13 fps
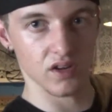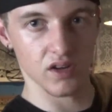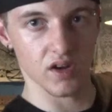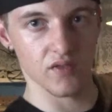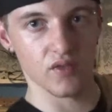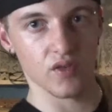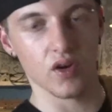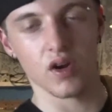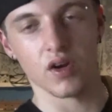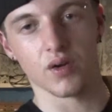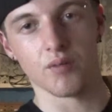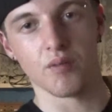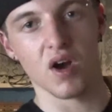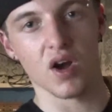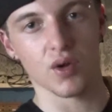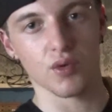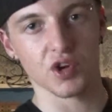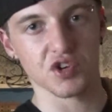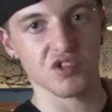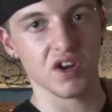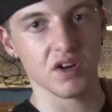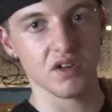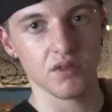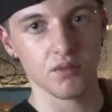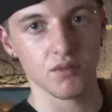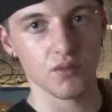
I've got a Mark 1 train